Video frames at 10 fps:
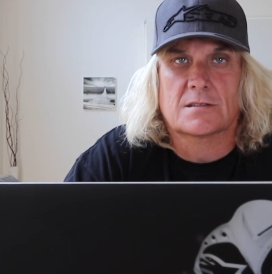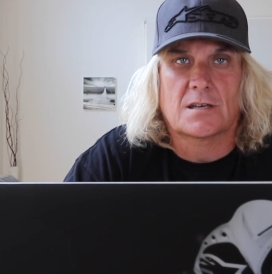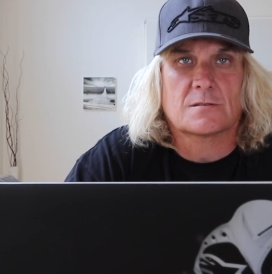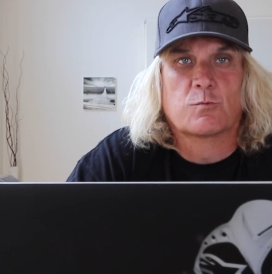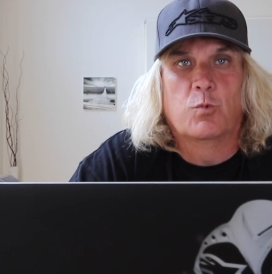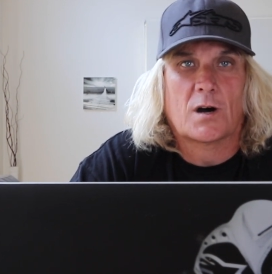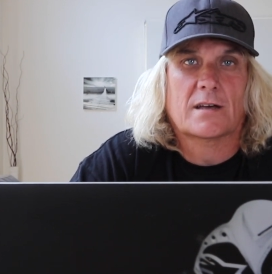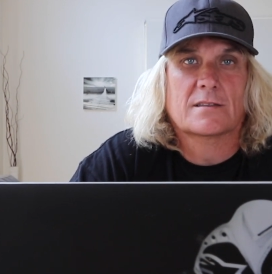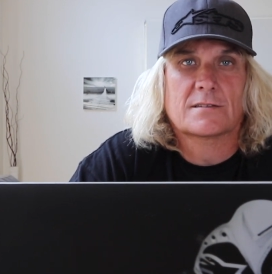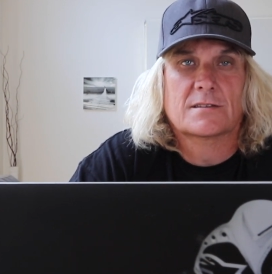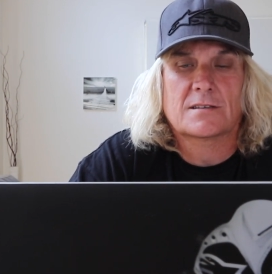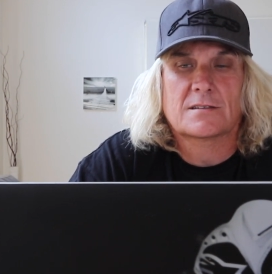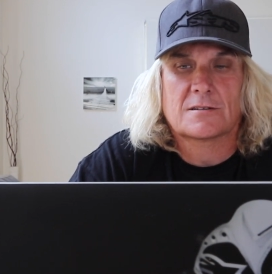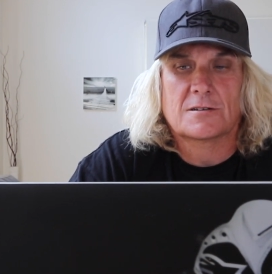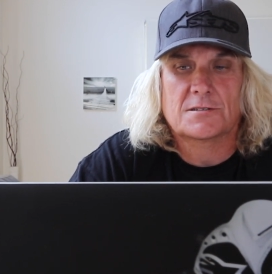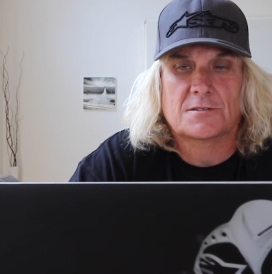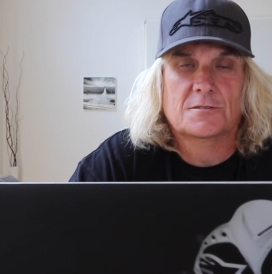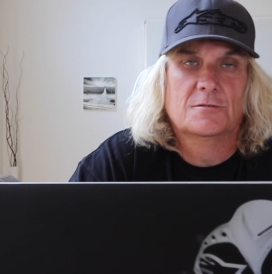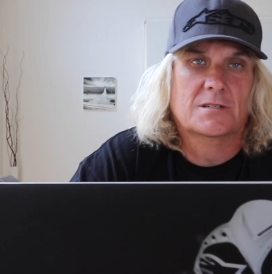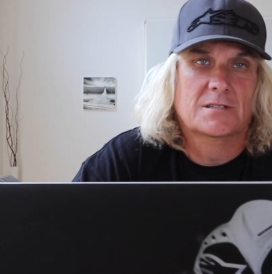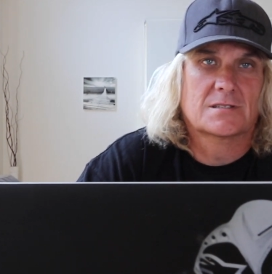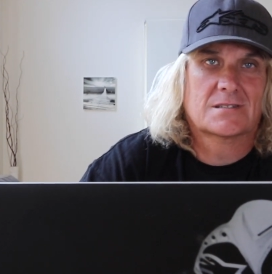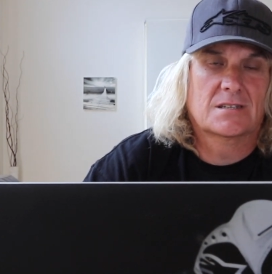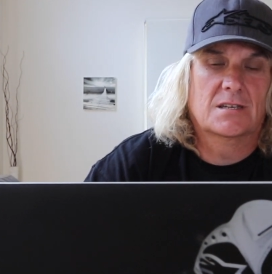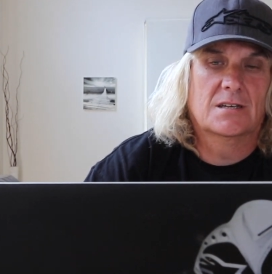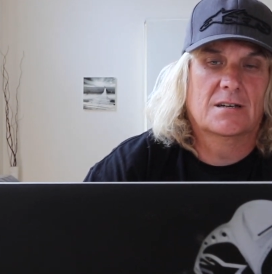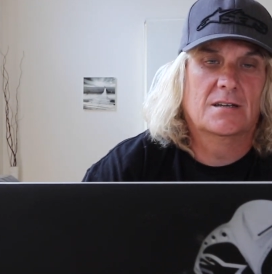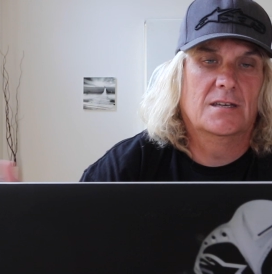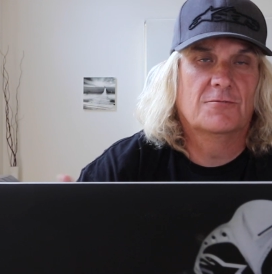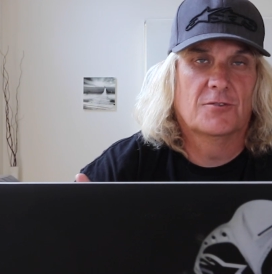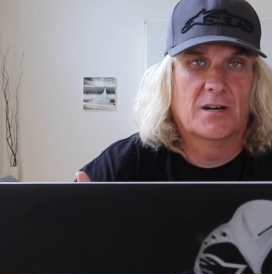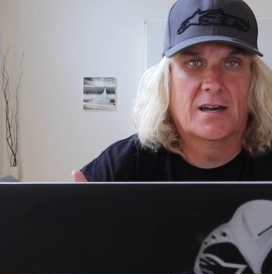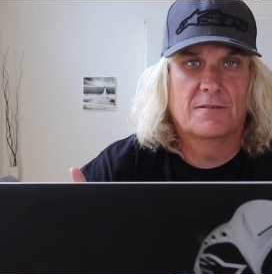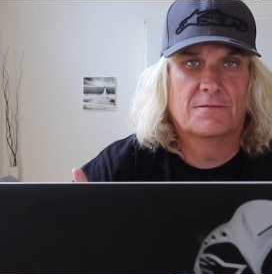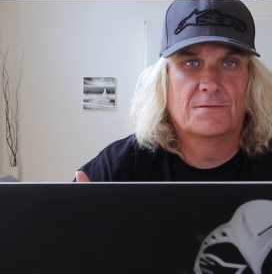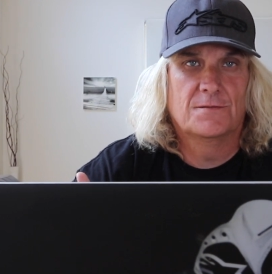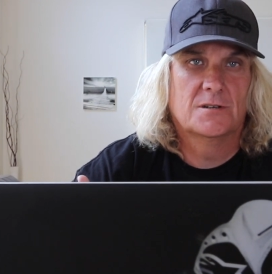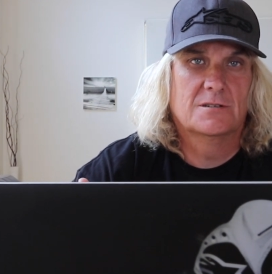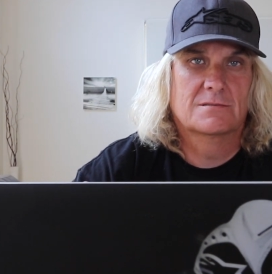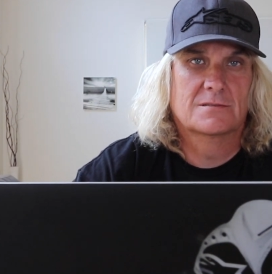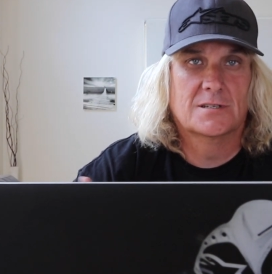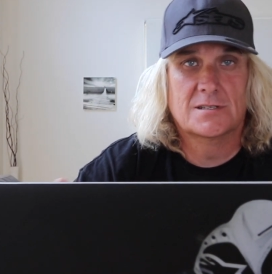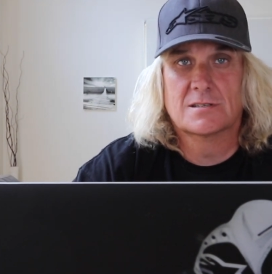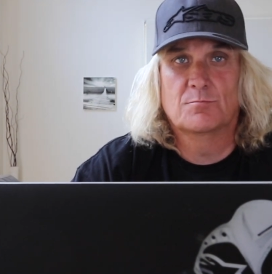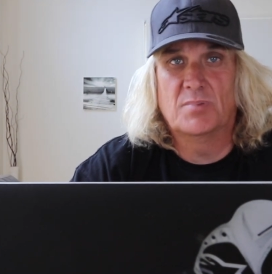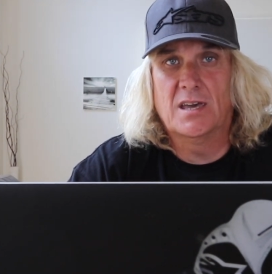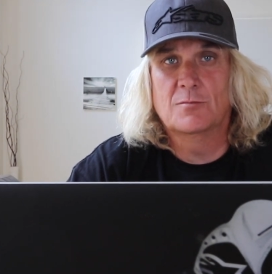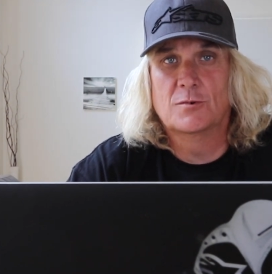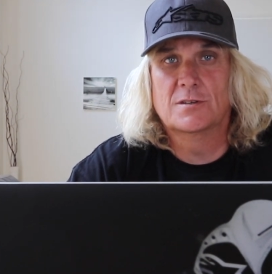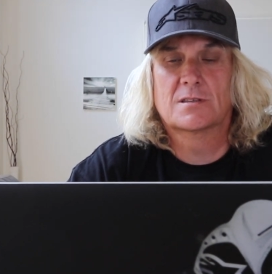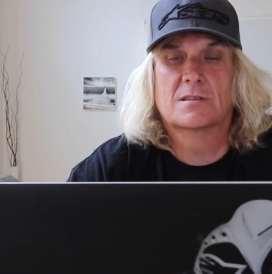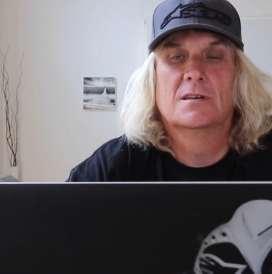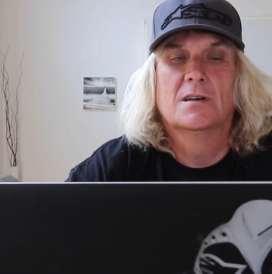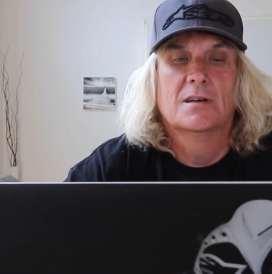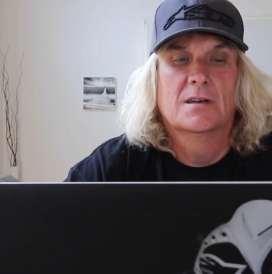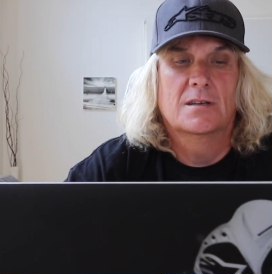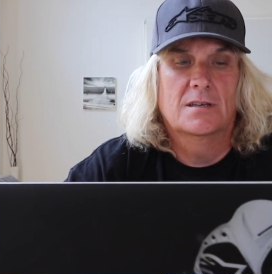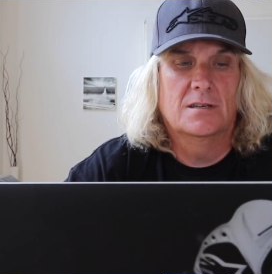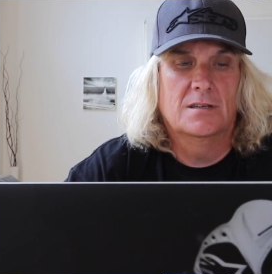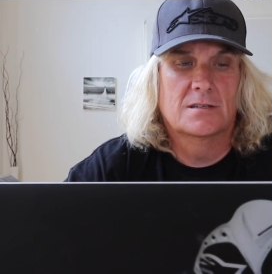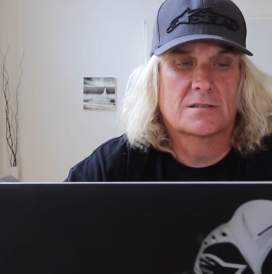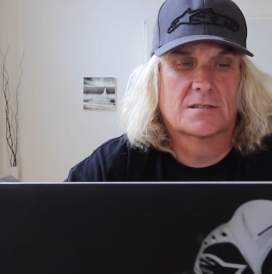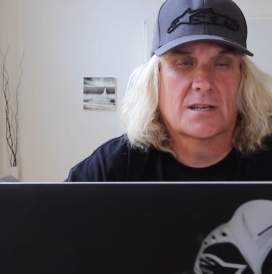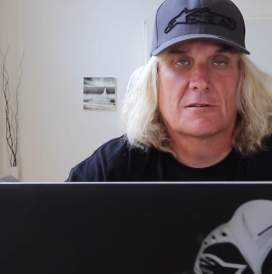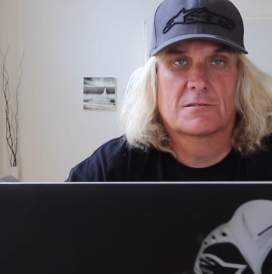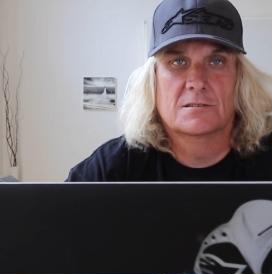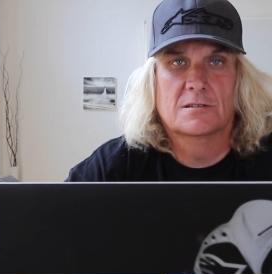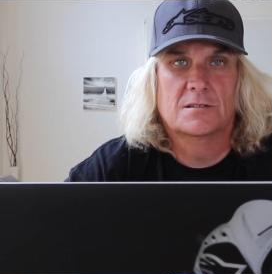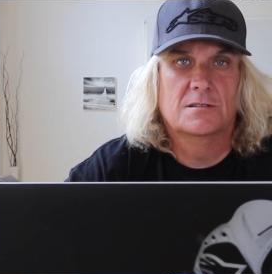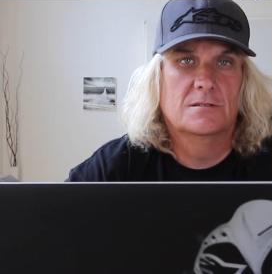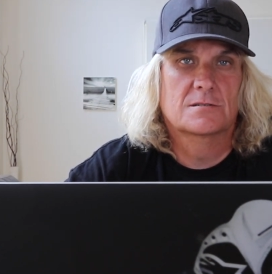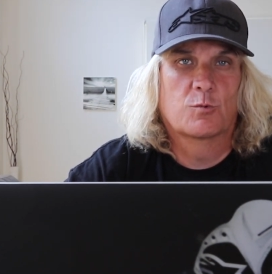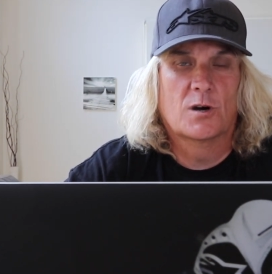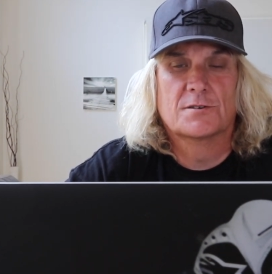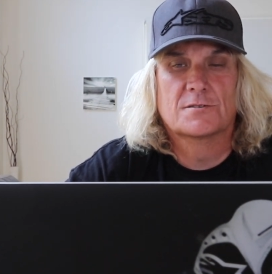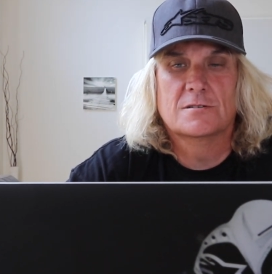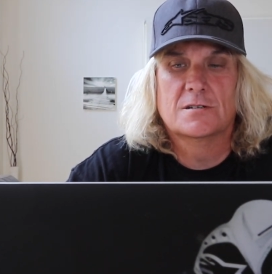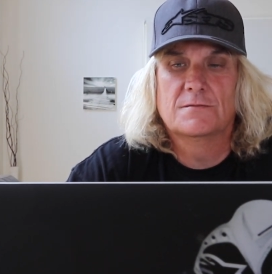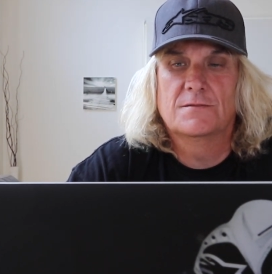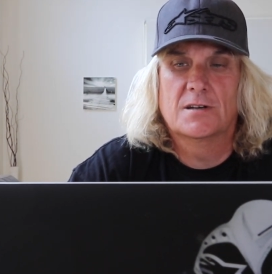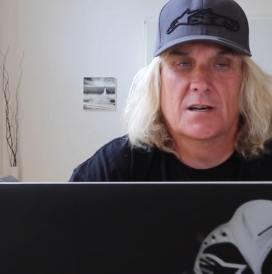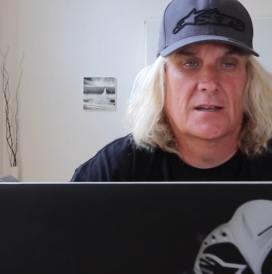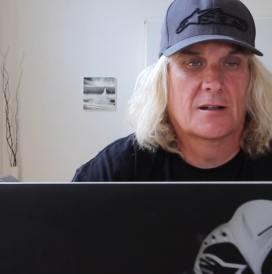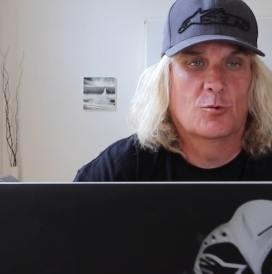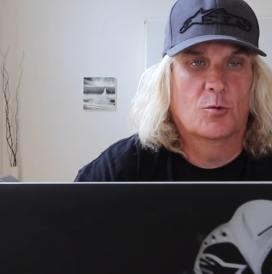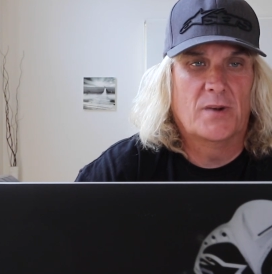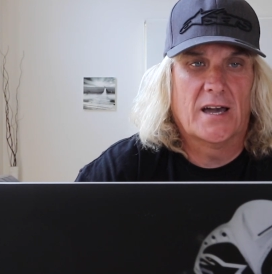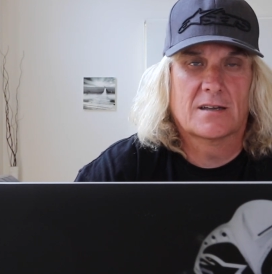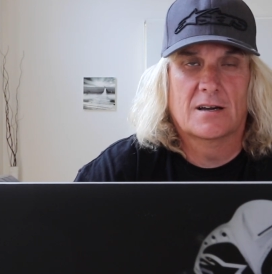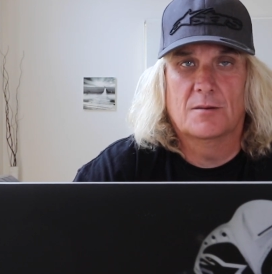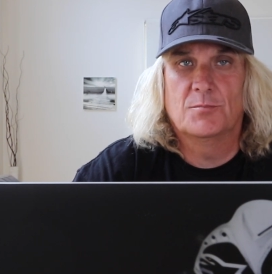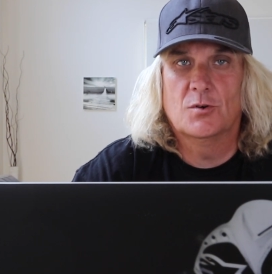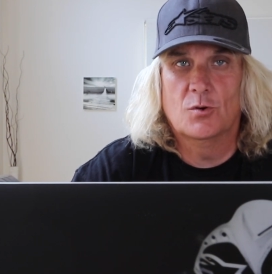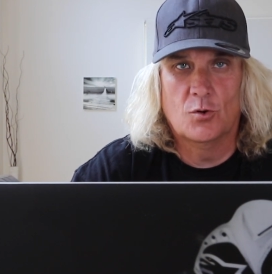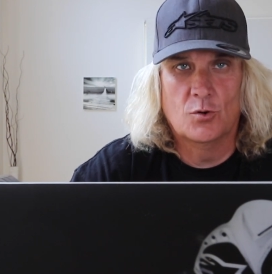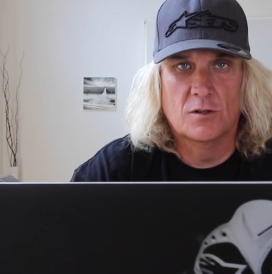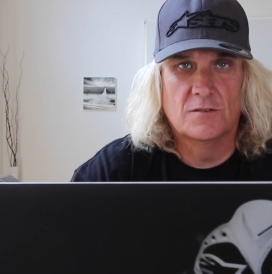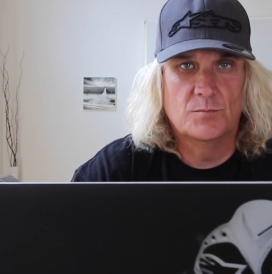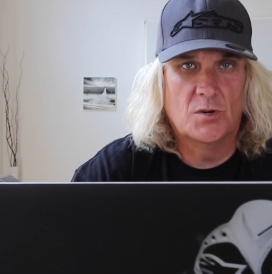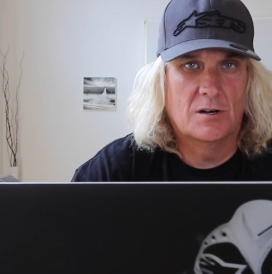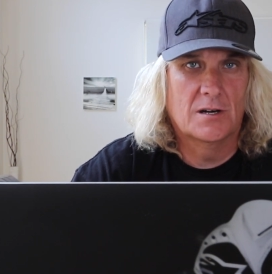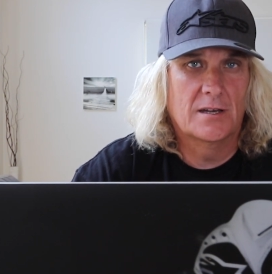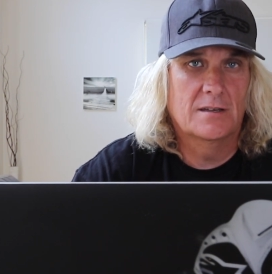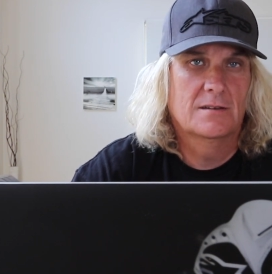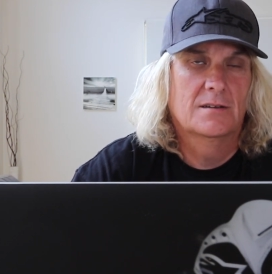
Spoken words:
There's one other thing that I do, and it's if I have decent bandwidth, is currently I use OneDrive, and I will back up all of my